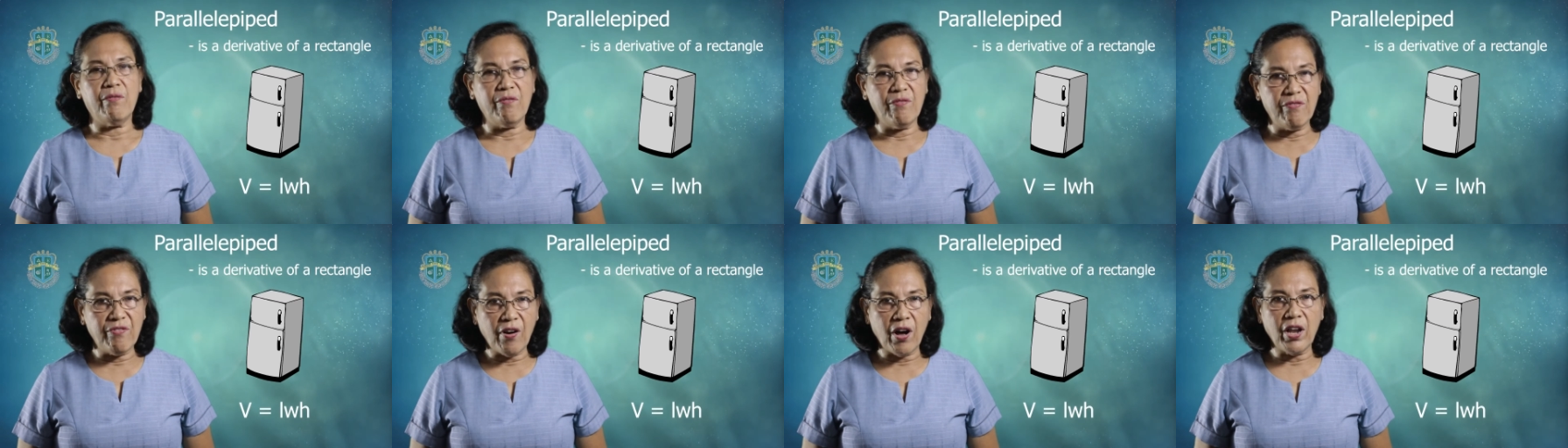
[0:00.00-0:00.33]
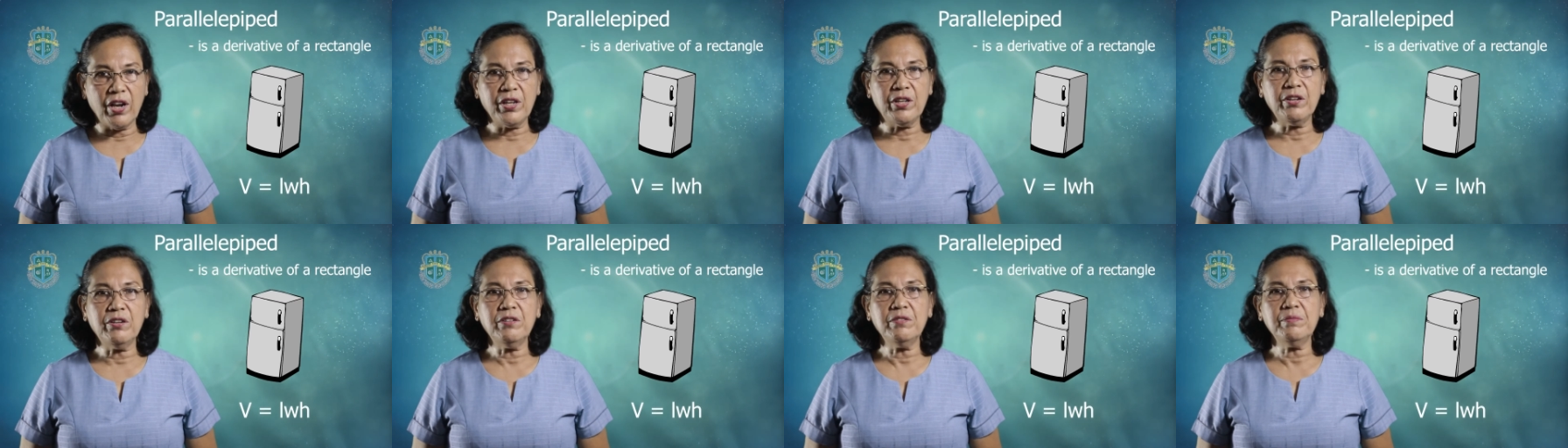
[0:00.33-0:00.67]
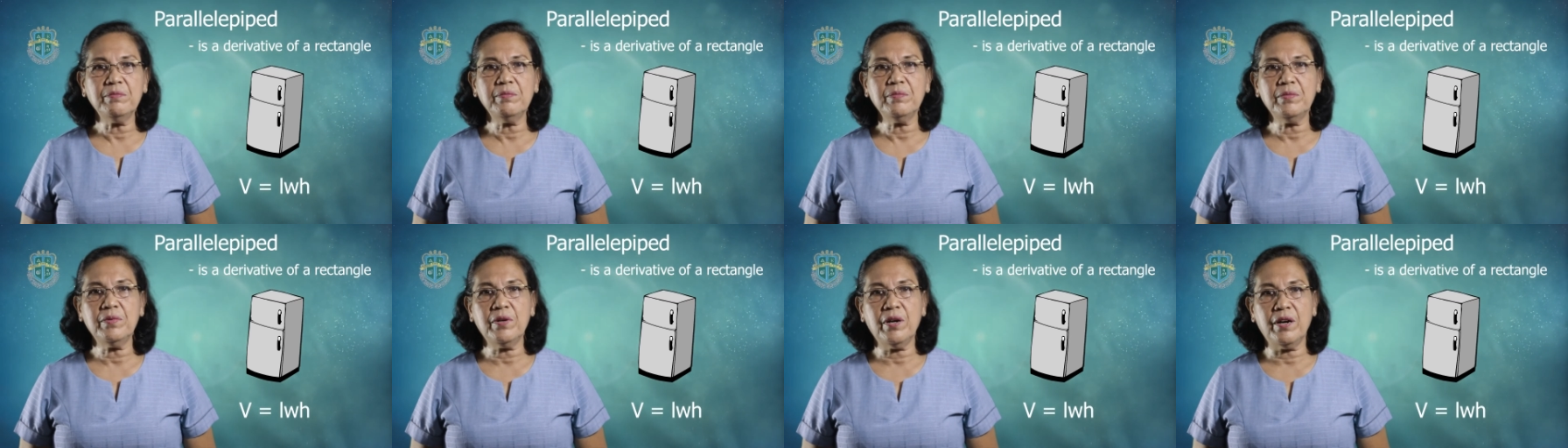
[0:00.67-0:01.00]

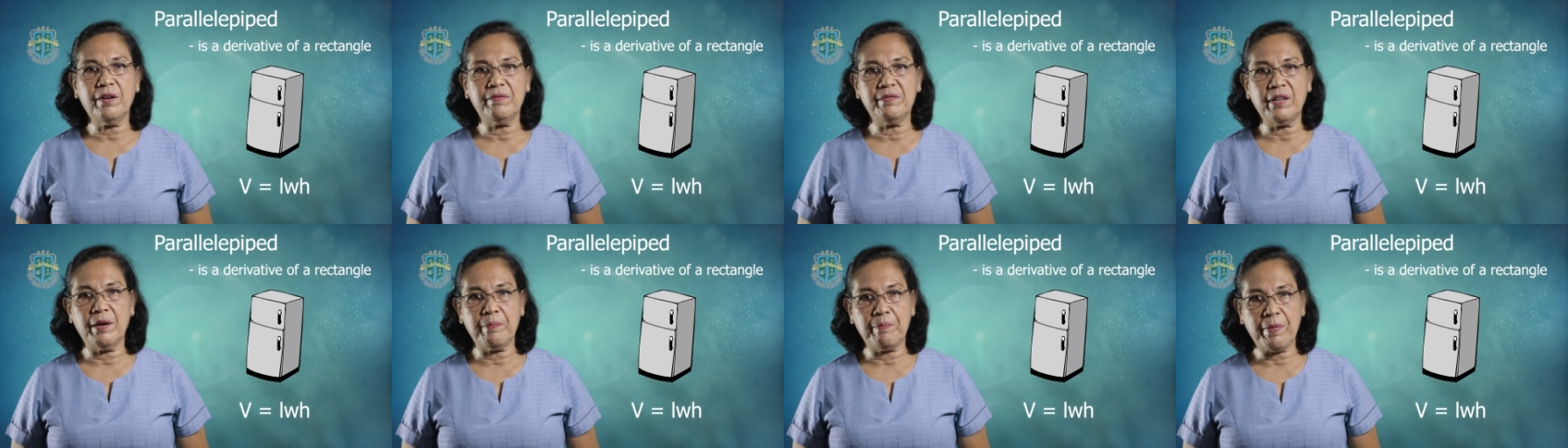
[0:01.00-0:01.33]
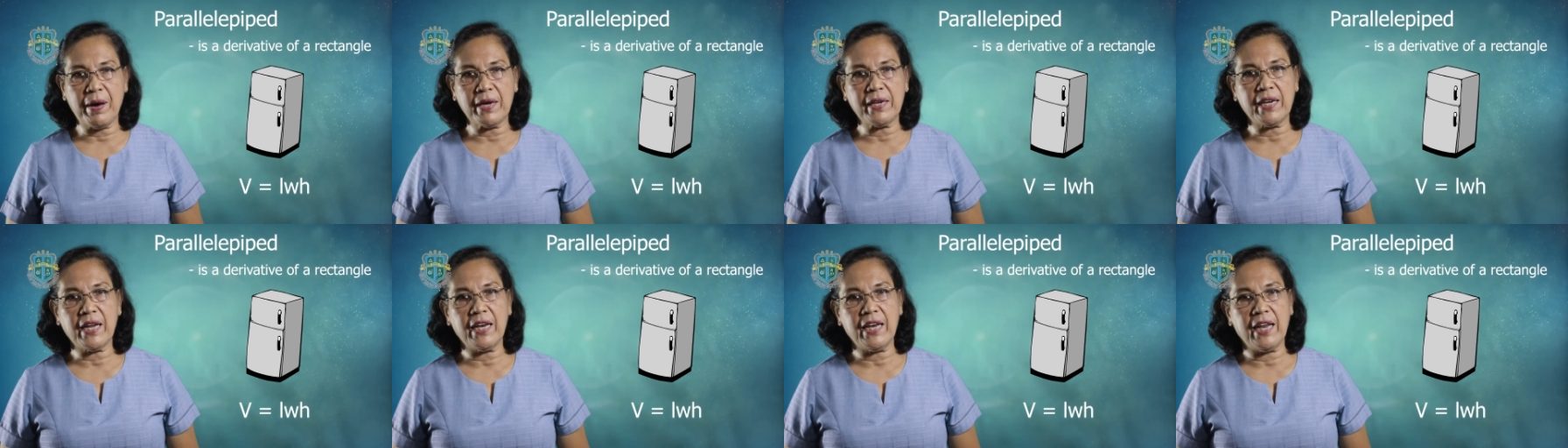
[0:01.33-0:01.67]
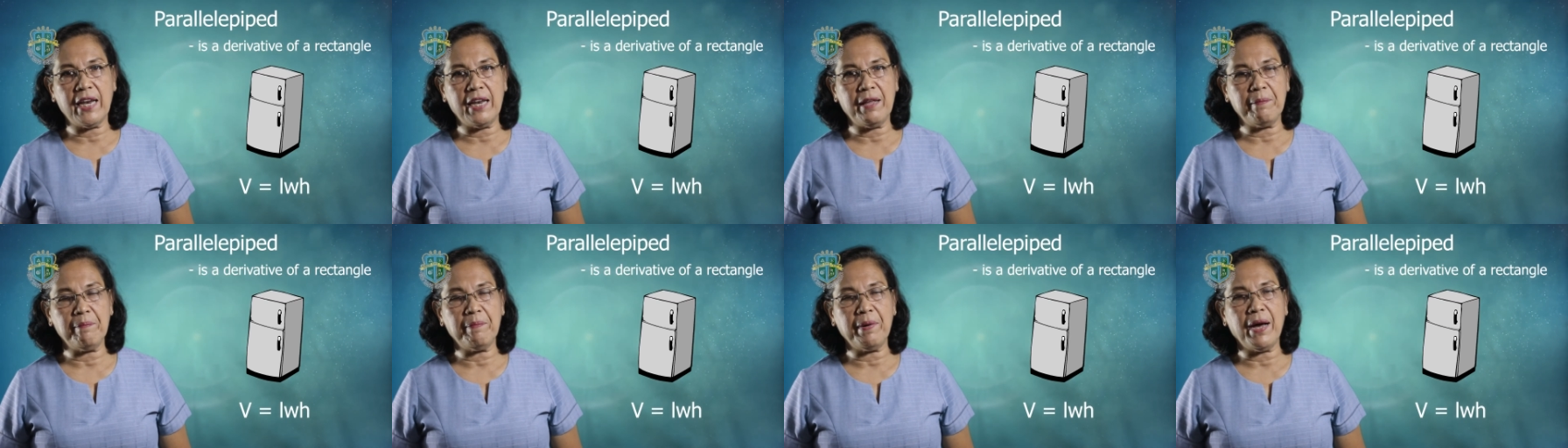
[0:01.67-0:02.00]
volume of the
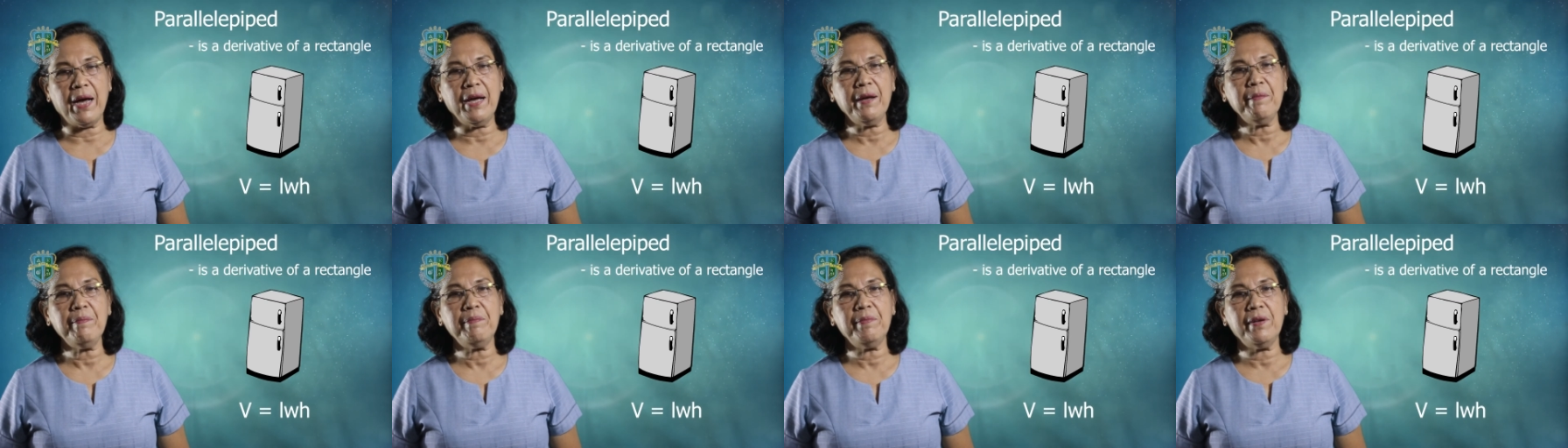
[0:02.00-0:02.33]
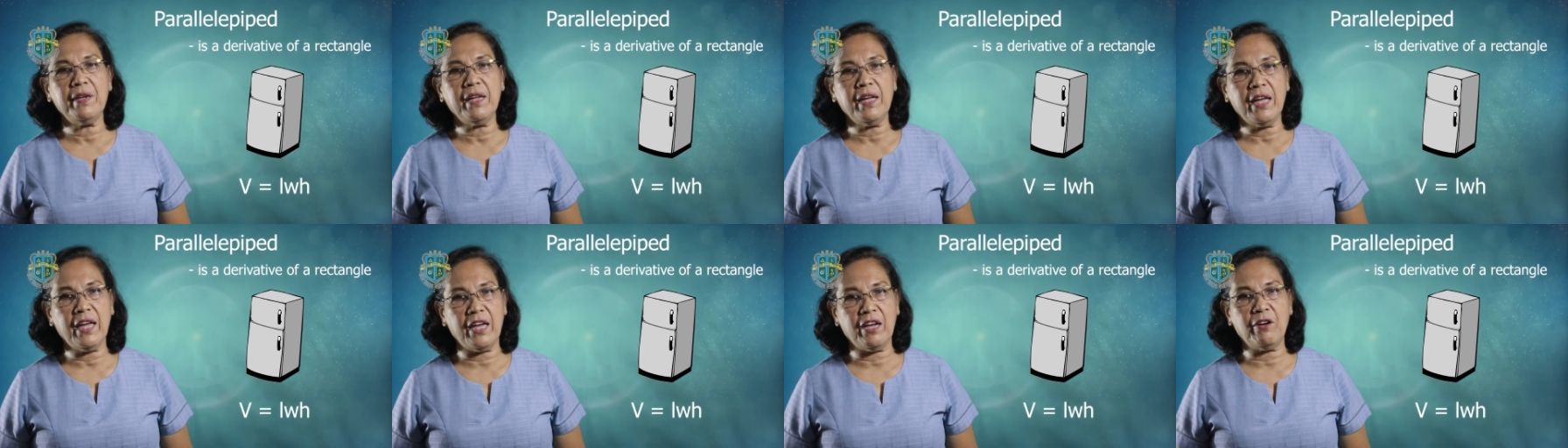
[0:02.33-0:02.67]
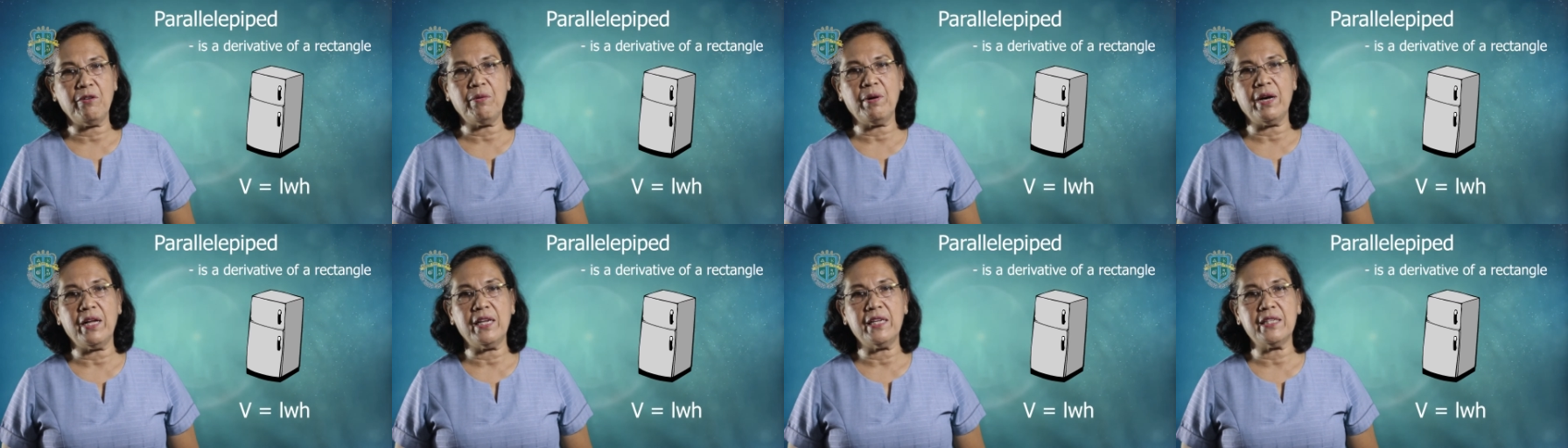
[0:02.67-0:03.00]
parallelepiped
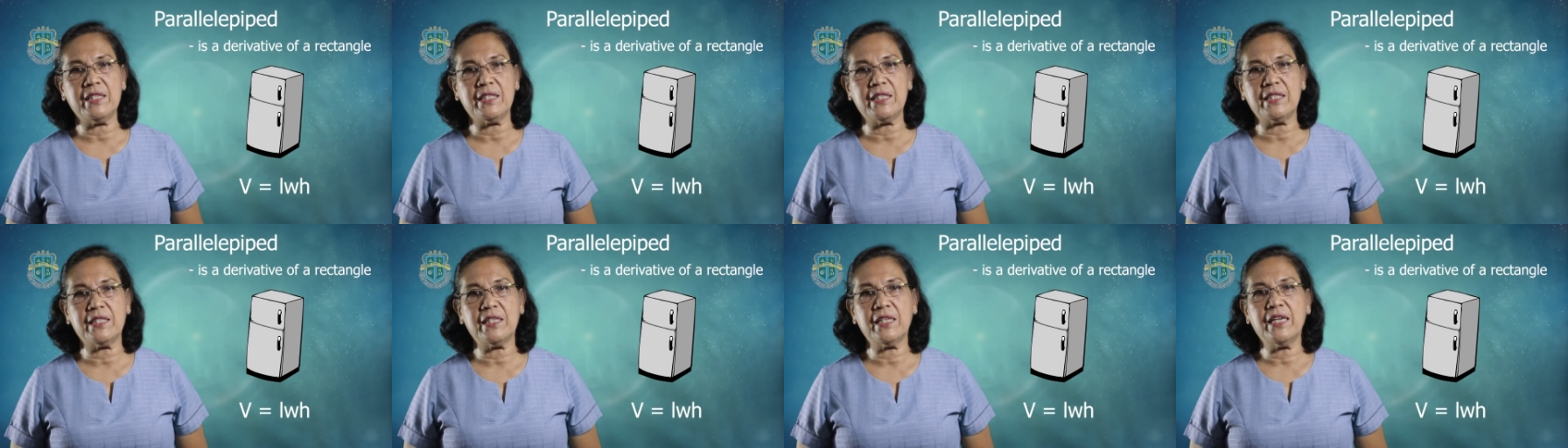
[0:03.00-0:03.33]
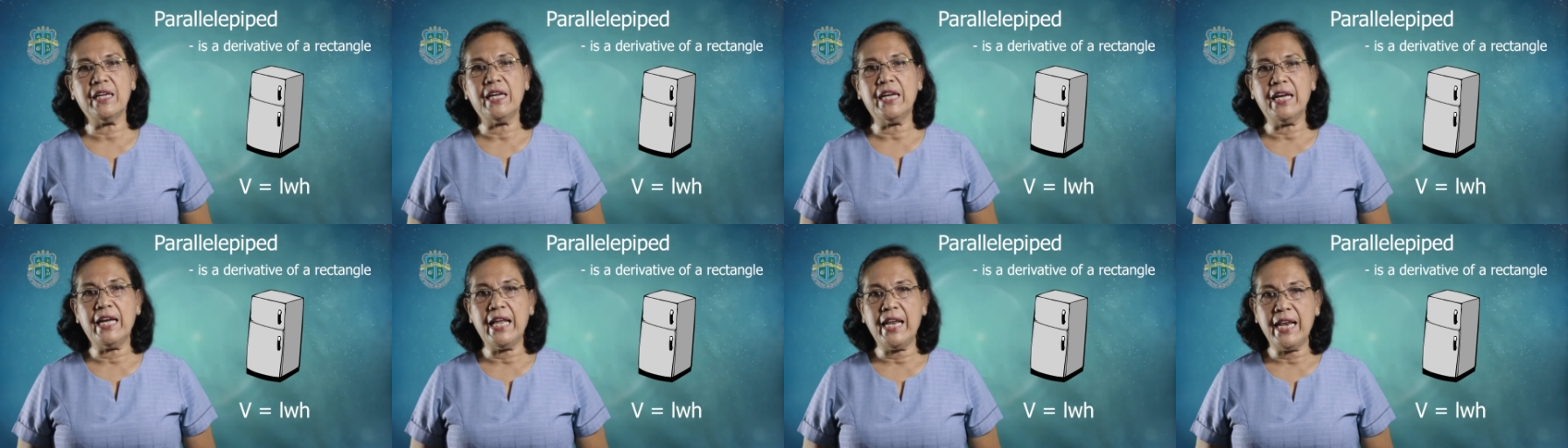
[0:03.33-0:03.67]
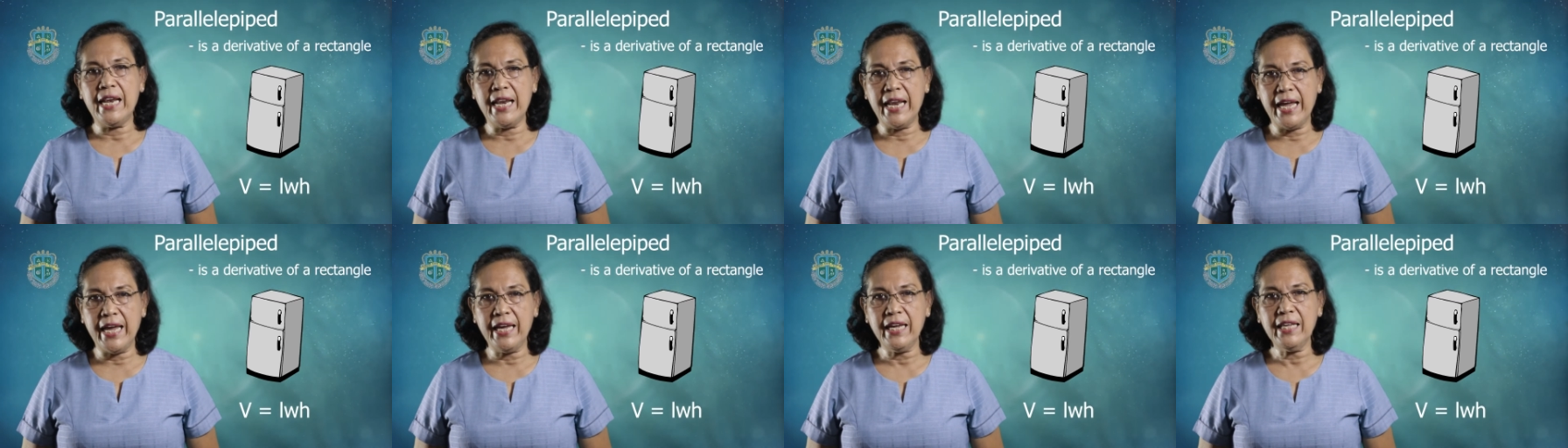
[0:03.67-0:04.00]
equals
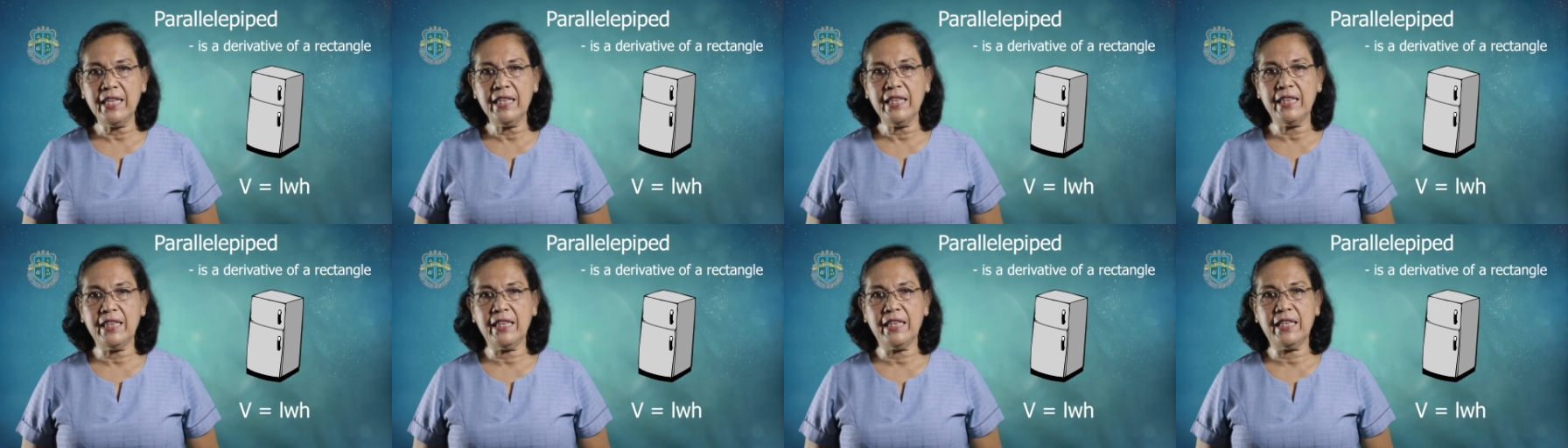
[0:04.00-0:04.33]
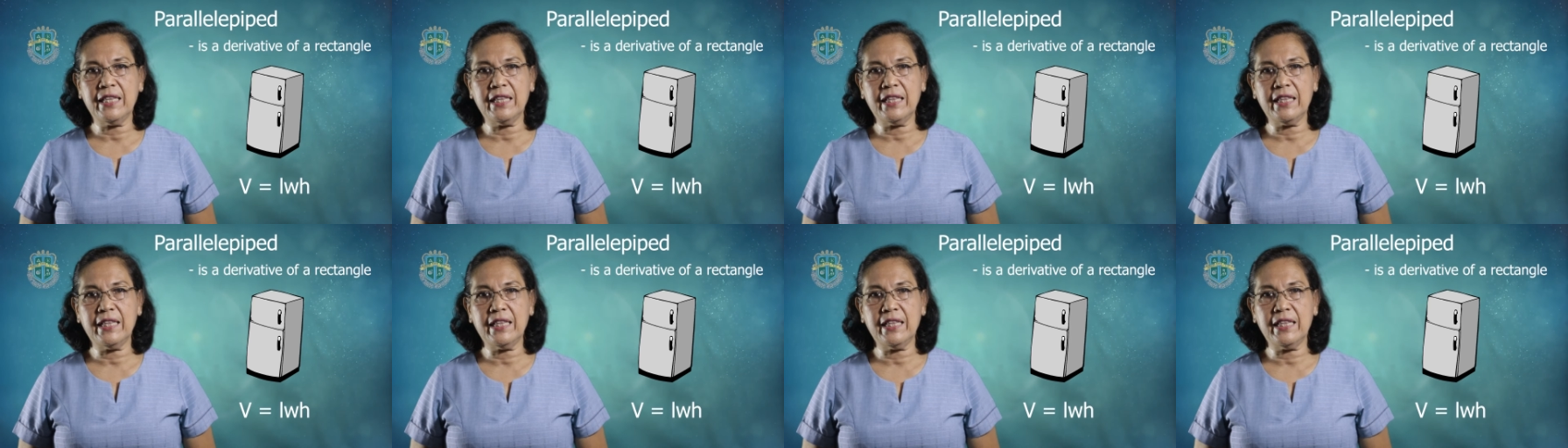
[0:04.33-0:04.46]
length